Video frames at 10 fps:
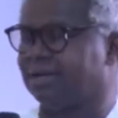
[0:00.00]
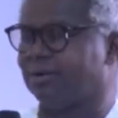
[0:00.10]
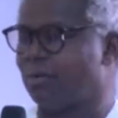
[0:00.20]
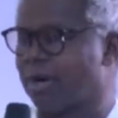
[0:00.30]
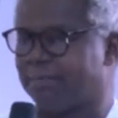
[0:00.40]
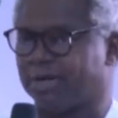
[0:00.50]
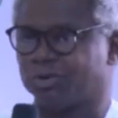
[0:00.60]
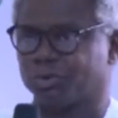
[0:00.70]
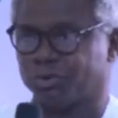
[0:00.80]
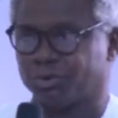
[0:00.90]
that we were
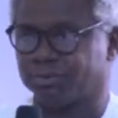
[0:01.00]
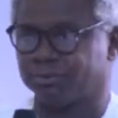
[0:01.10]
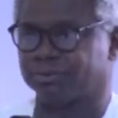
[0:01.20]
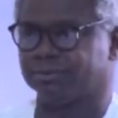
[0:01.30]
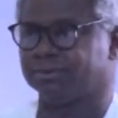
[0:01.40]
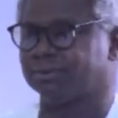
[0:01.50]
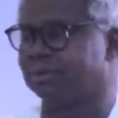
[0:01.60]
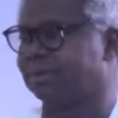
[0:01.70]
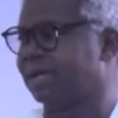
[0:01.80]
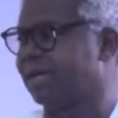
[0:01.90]
about to do,
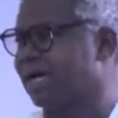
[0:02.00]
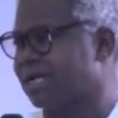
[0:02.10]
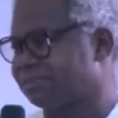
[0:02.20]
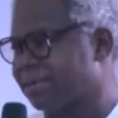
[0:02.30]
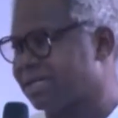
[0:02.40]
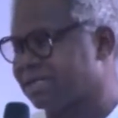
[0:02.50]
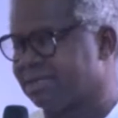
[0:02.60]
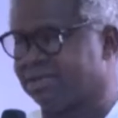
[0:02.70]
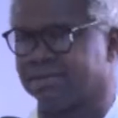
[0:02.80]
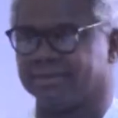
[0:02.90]

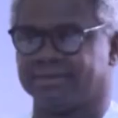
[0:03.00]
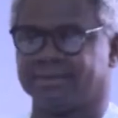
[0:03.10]
especially